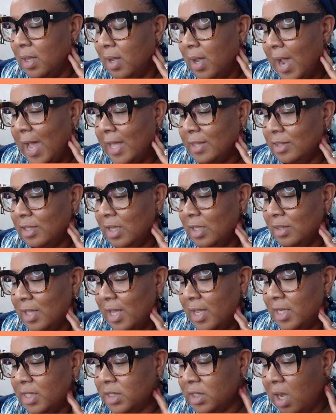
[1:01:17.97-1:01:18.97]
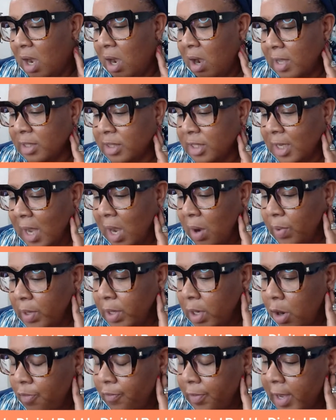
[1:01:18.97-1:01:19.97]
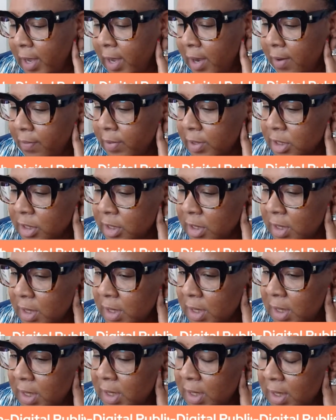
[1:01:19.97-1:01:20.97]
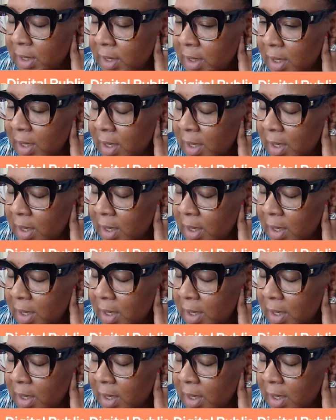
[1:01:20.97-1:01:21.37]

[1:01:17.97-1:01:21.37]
I think that is all. I think I went over everything